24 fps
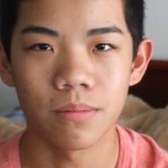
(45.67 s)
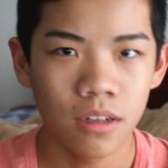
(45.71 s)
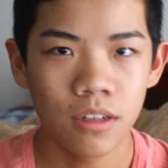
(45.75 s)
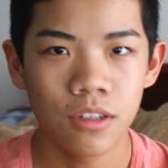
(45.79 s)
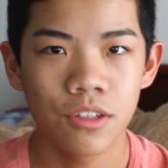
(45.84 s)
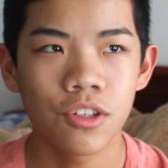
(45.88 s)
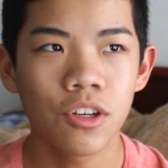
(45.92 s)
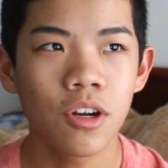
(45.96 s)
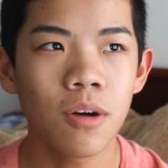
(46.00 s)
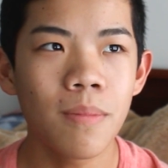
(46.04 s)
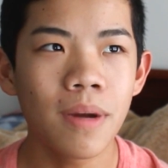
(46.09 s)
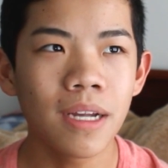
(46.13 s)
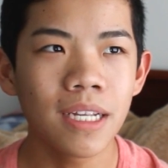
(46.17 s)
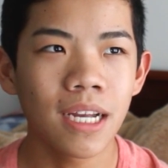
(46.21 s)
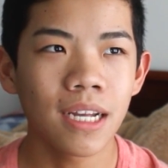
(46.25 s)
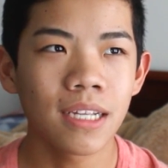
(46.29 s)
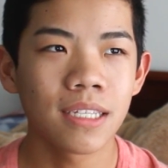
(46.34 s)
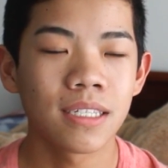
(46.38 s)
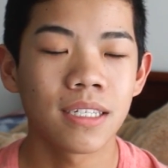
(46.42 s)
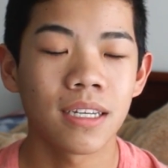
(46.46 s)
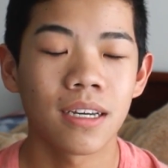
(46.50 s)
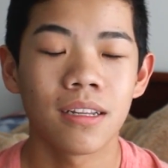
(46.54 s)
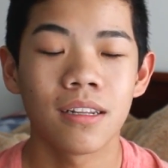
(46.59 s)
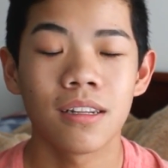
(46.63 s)
So my dad
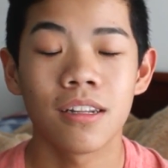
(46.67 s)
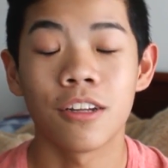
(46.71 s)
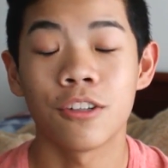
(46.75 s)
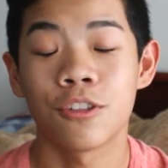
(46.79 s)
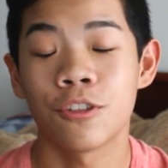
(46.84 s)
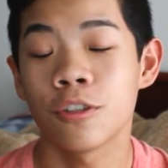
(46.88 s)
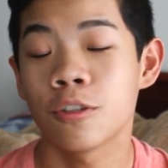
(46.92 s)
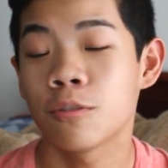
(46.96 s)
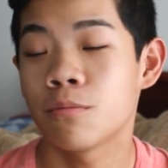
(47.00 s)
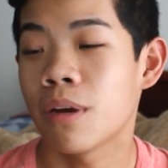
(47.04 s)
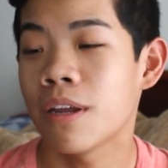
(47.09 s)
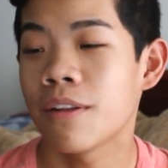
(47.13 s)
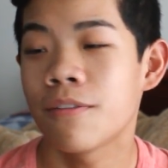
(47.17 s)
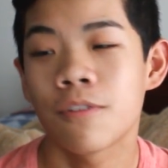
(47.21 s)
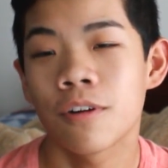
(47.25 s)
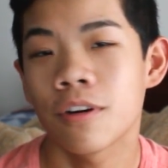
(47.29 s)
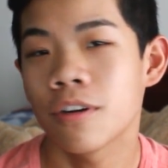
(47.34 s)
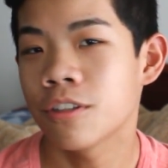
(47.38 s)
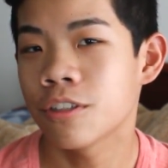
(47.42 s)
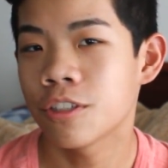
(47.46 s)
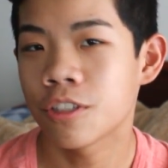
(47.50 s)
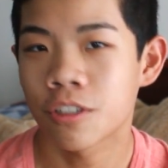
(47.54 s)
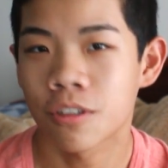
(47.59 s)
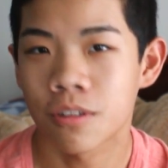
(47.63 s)
said, let's just wait for our
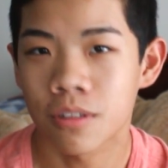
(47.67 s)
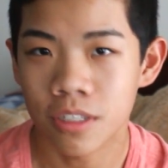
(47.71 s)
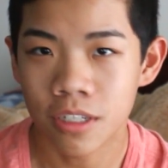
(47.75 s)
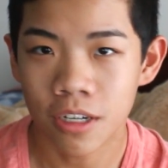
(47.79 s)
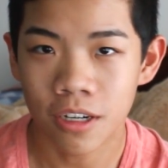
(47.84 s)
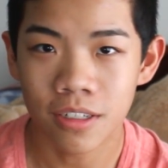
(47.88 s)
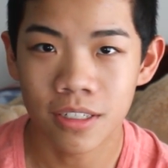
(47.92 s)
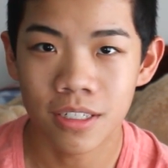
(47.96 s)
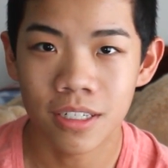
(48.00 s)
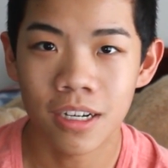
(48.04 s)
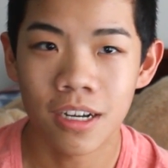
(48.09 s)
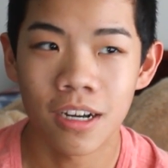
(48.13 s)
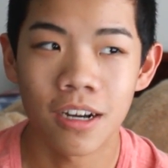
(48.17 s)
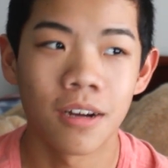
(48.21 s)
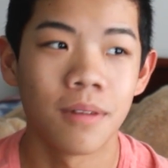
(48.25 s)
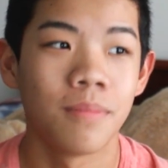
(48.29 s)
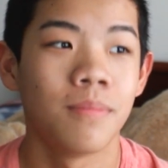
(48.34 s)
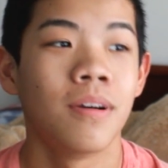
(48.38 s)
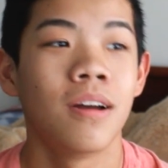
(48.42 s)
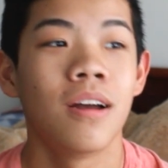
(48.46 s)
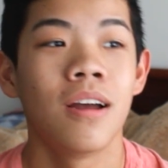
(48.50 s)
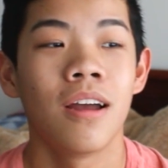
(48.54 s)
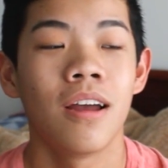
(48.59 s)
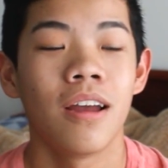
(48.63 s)
insurance card to
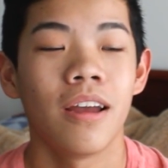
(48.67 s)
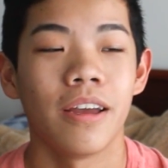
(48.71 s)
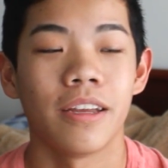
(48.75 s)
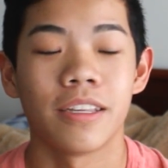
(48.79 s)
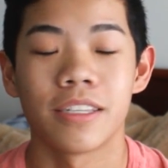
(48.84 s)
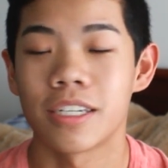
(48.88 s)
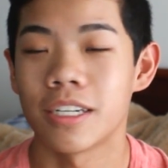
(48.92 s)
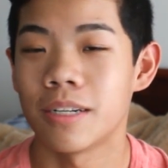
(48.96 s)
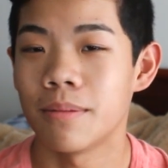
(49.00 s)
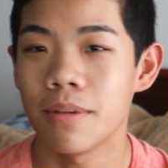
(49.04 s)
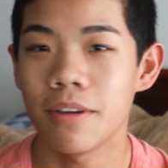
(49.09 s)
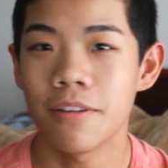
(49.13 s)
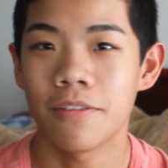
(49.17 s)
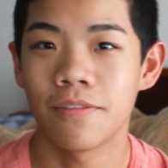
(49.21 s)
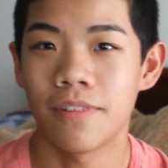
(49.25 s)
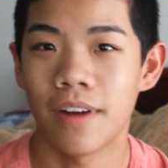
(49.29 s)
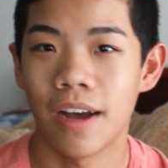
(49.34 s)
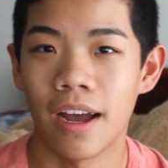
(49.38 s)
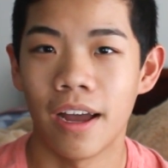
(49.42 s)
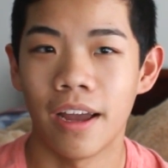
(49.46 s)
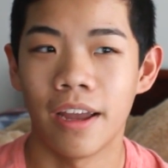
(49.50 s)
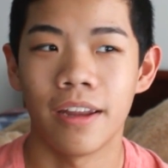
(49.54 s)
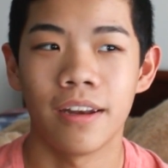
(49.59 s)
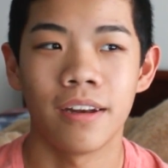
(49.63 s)
come, it's gonna be
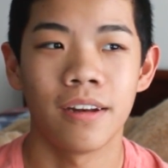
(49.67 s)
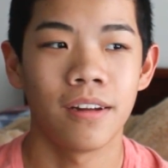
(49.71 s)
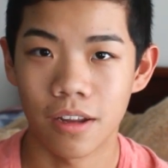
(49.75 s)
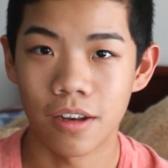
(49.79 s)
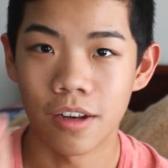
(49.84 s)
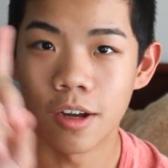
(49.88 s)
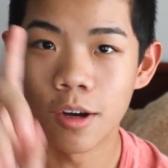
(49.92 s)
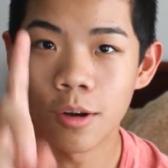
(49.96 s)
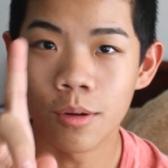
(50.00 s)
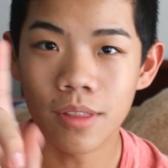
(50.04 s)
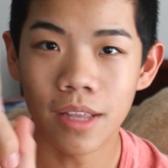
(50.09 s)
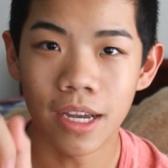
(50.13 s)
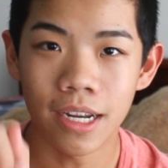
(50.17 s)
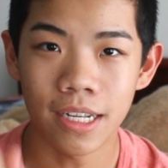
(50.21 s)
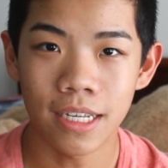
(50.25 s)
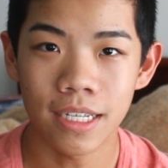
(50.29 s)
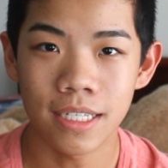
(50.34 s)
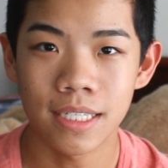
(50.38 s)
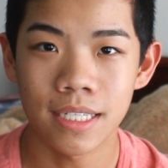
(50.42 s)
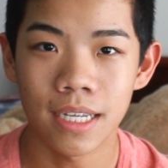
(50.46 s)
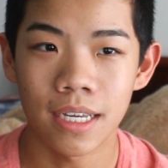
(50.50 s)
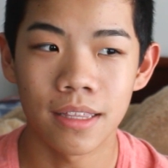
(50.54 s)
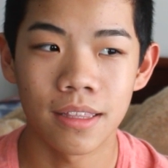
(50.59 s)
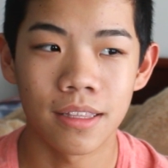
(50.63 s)
fine. And note that he
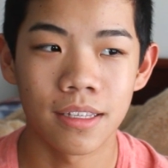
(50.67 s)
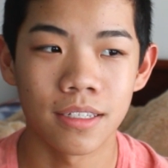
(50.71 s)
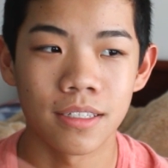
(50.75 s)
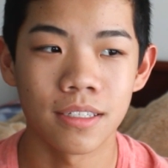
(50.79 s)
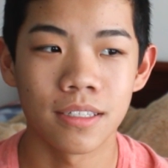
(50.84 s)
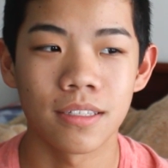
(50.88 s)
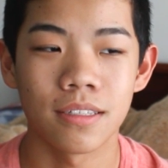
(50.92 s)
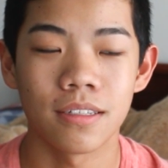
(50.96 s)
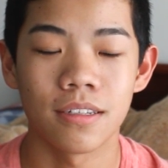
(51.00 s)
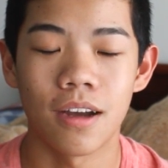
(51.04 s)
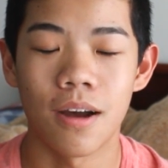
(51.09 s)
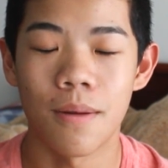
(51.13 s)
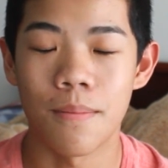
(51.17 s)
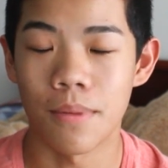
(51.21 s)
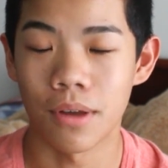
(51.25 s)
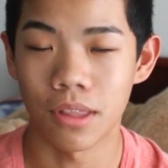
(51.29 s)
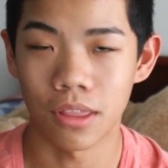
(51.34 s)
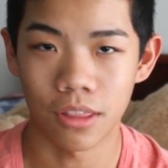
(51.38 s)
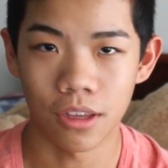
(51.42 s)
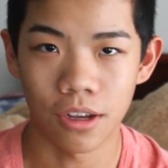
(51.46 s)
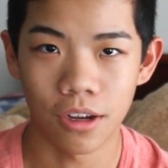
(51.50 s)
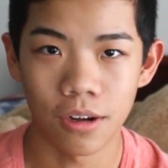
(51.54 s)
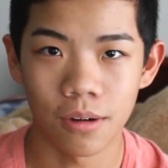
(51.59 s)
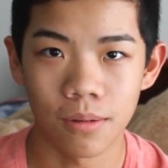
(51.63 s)
said this a
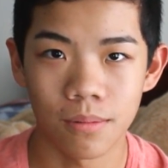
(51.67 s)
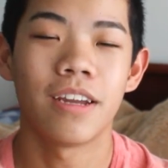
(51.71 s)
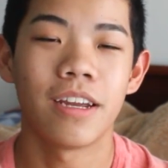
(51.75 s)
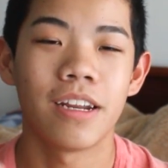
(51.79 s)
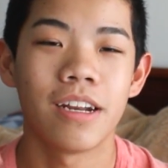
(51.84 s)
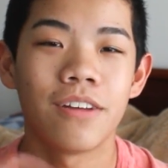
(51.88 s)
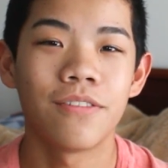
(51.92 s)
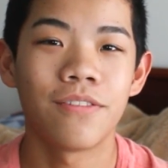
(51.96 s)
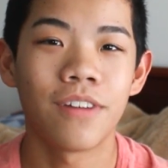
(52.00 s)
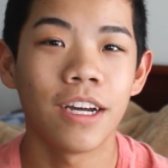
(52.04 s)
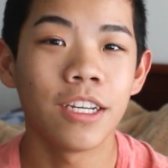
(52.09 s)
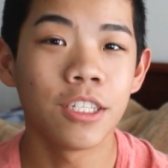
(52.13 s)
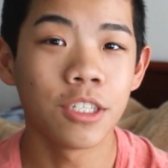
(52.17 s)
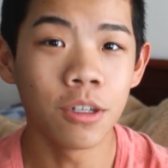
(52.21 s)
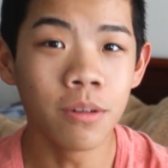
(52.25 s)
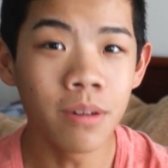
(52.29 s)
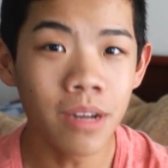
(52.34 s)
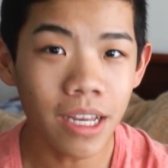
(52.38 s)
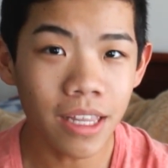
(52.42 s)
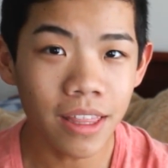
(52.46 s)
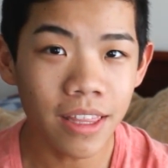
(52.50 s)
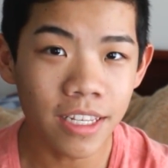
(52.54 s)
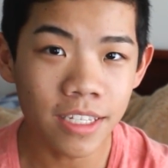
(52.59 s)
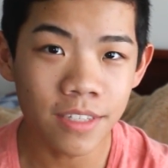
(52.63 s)
month ago. And if I don't
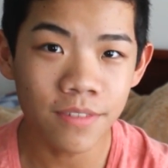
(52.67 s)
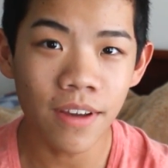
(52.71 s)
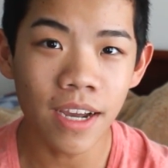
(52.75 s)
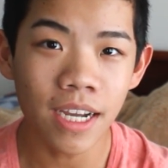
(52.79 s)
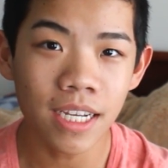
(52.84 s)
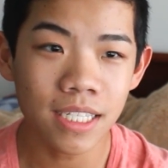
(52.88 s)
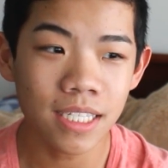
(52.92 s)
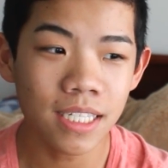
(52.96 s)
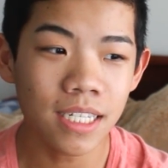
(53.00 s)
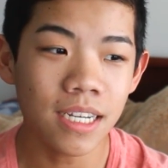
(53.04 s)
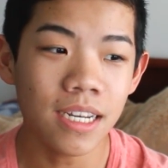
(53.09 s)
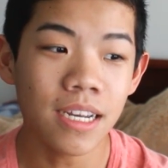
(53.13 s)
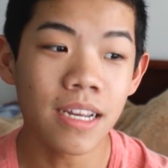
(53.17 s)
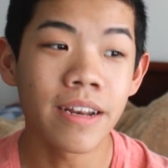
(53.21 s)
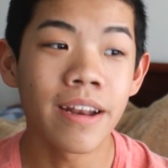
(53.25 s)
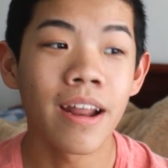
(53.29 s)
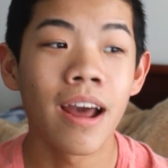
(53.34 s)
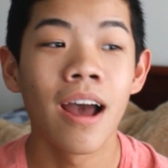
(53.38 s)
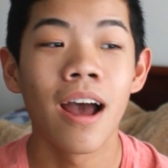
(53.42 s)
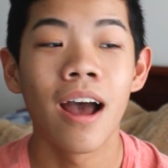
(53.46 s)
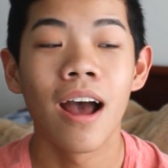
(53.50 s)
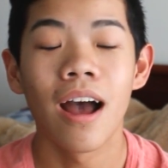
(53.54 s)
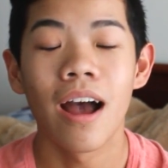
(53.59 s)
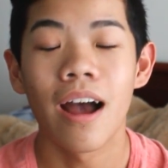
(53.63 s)
get this vaccine,
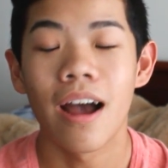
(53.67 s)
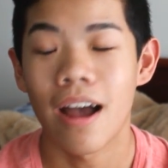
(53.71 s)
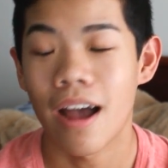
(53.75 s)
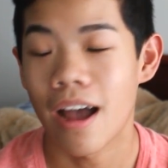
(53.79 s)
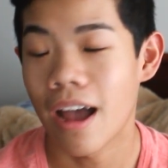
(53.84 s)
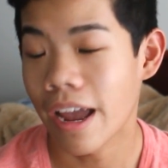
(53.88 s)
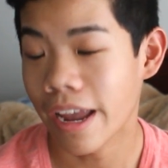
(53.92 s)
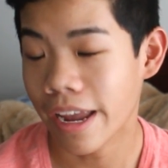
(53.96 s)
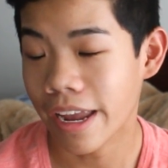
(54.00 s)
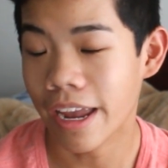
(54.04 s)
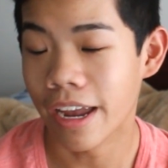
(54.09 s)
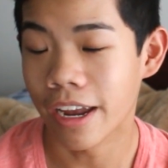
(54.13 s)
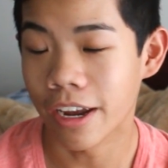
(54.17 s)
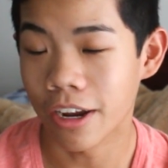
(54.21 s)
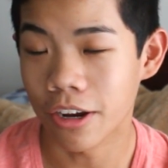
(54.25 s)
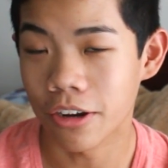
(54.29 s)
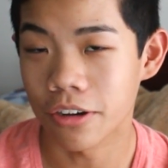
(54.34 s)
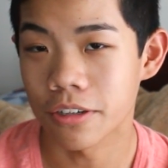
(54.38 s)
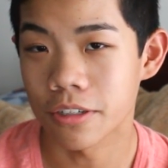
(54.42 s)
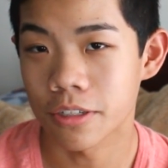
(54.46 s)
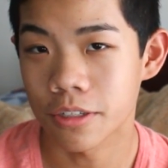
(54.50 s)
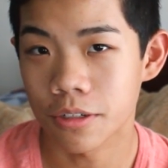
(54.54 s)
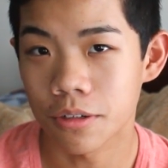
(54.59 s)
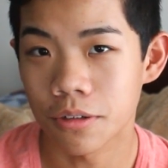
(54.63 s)
I can't go
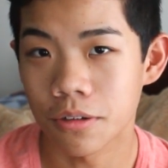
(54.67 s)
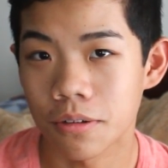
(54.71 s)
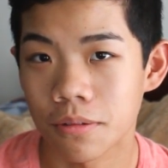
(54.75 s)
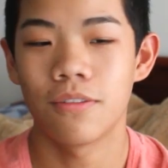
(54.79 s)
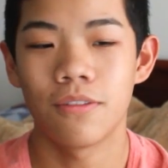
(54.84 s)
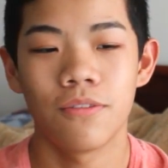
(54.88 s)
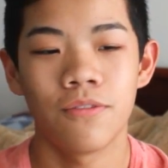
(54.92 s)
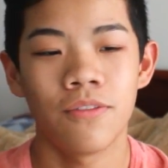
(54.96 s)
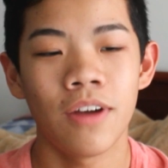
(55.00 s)
to school.